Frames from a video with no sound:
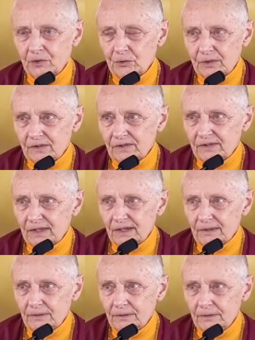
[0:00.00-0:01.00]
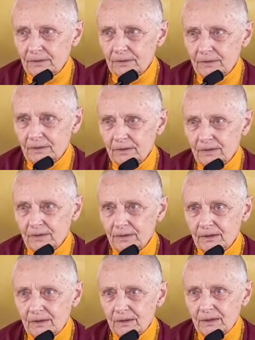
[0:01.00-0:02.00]
Do you understand?
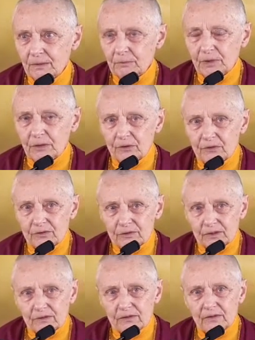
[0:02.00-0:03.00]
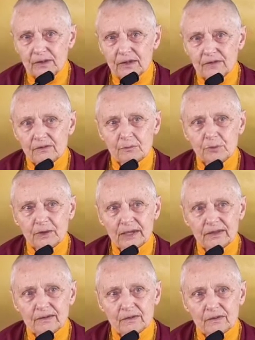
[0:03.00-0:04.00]
Because this is a
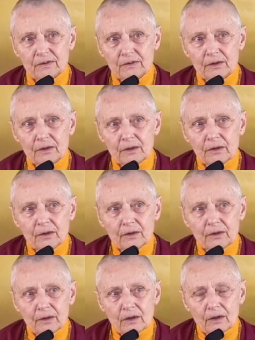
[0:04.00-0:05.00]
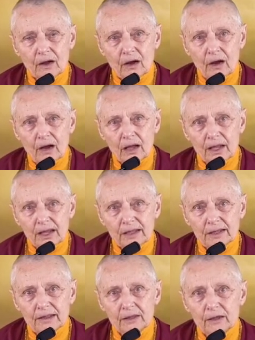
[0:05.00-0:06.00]
practice
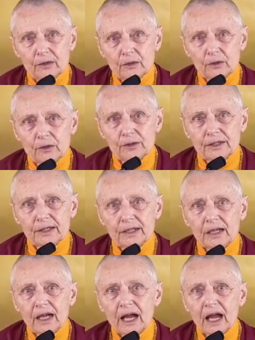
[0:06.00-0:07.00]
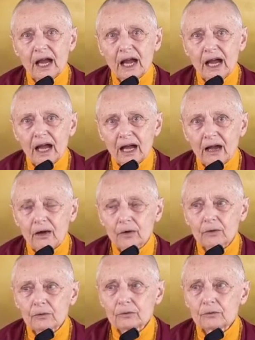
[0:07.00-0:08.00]
in learning
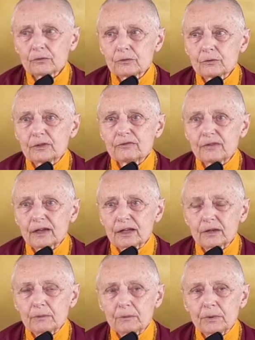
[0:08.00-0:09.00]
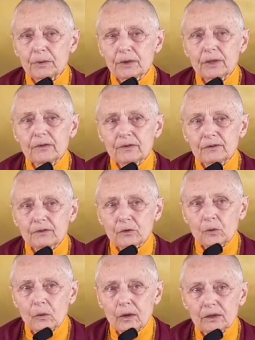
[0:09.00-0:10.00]
how to develop this
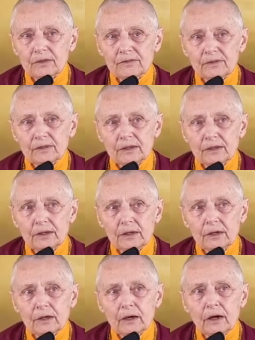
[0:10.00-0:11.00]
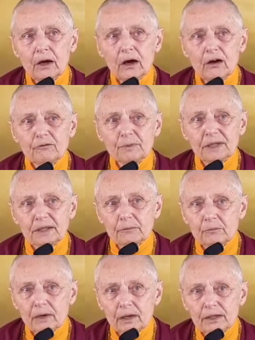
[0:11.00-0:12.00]
quality of
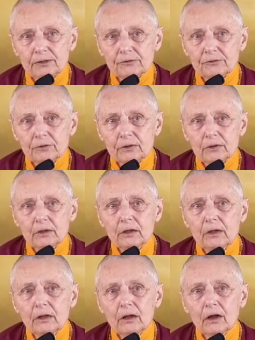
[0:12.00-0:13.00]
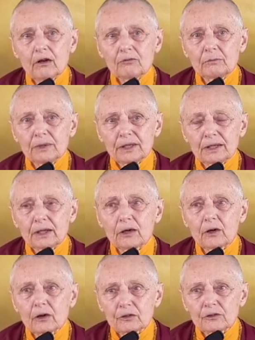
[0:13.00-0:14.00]
being mindful, of being
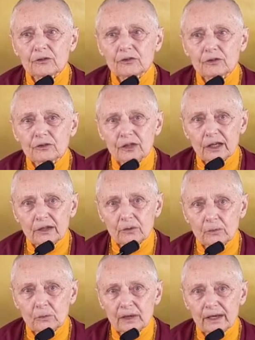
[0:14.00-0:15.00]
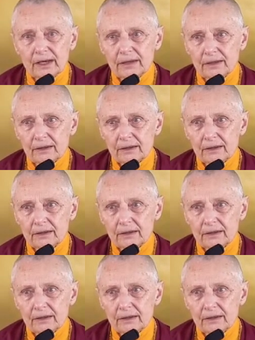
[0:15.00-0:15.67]
conscious and aware.